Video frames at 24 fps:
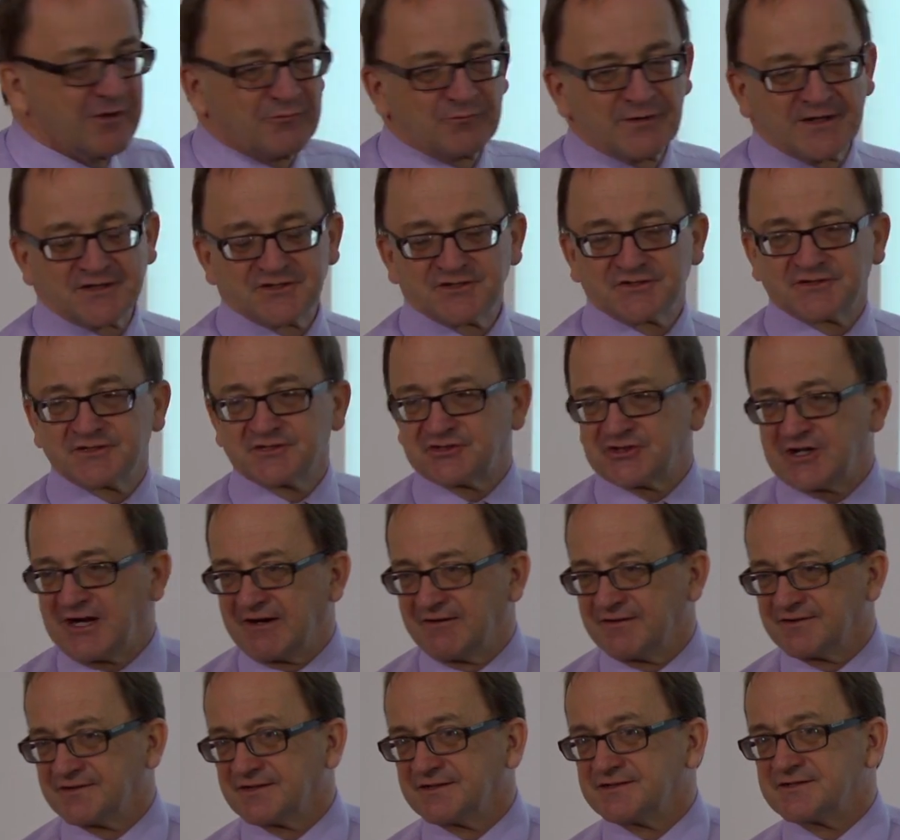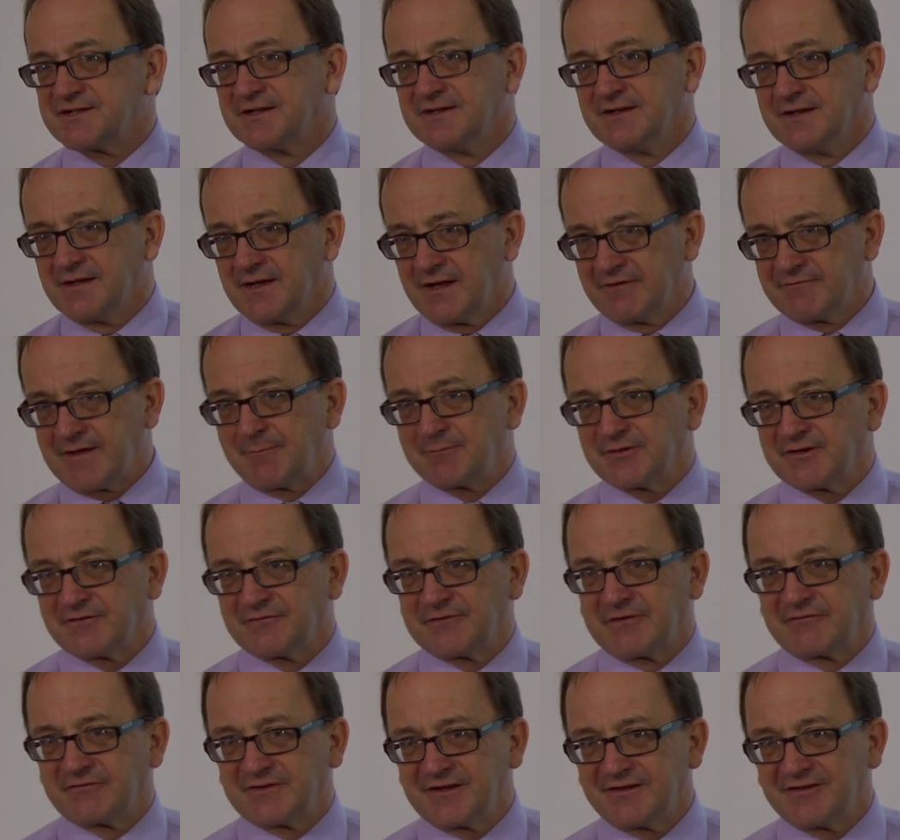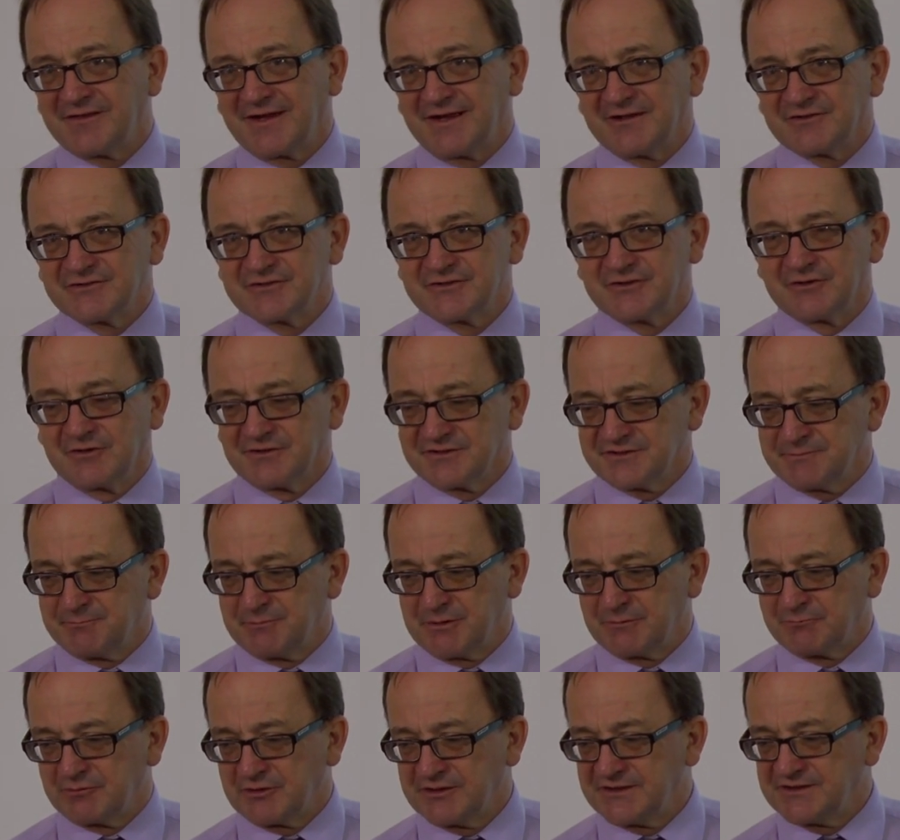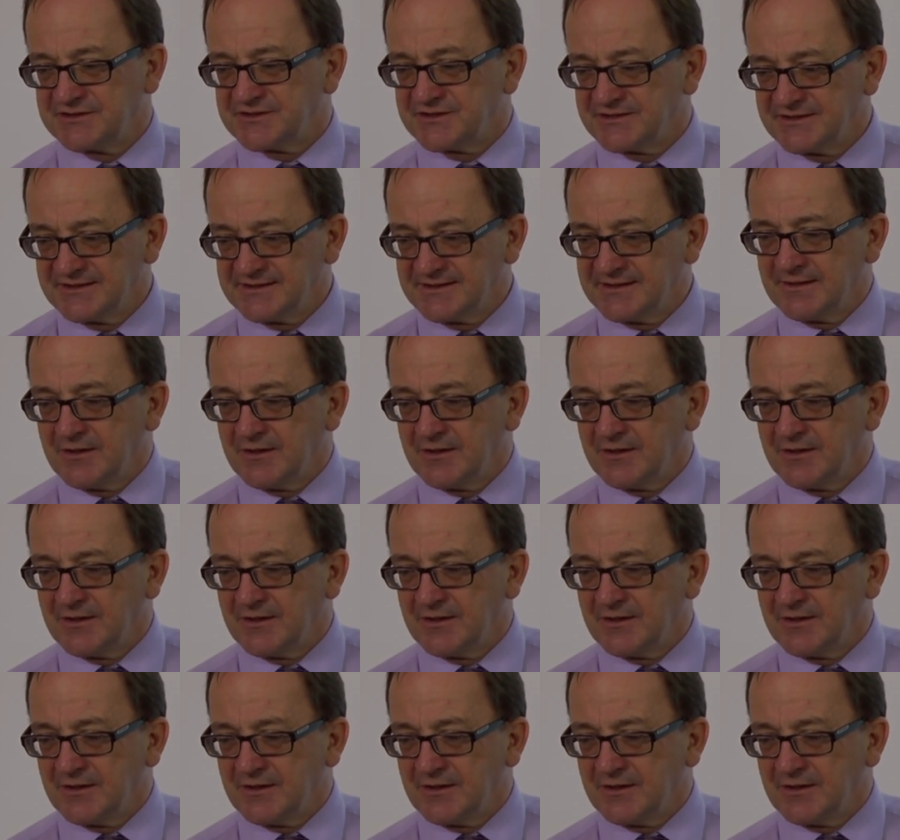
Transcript: registered charities of up to fifty thousand dollars per breach.